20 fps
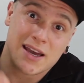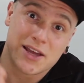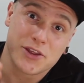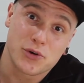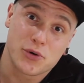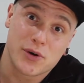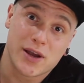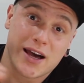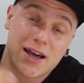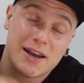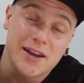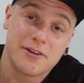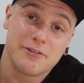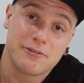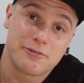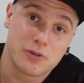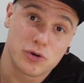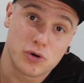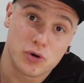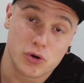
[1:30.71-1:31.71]
and you're cutting
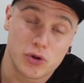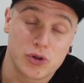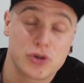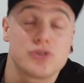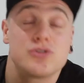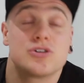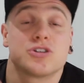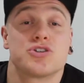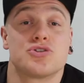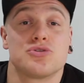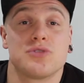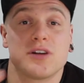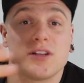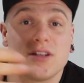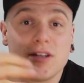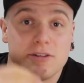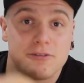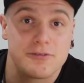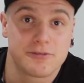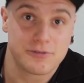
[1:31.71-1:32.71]
food or you're
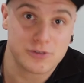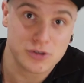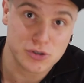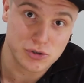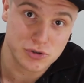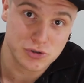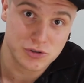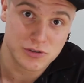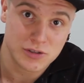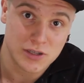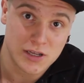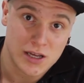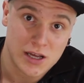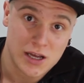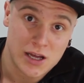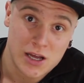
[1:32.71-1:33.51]
restricting food,